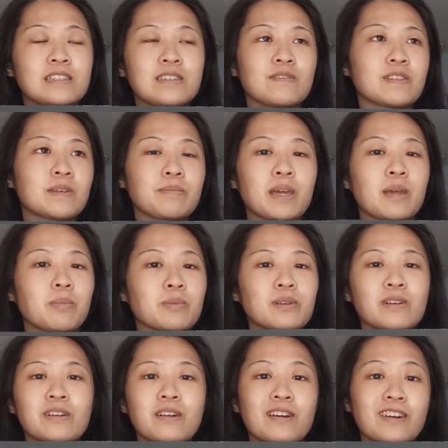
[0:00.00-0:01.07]
even a
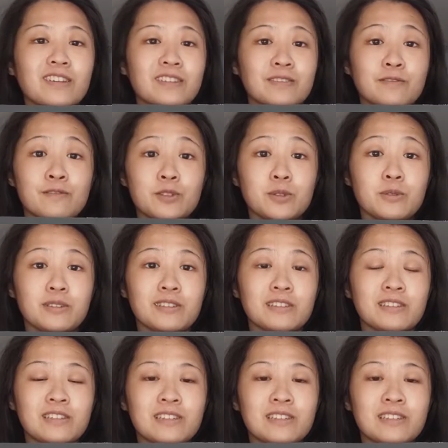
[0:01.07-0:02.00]
paper on food.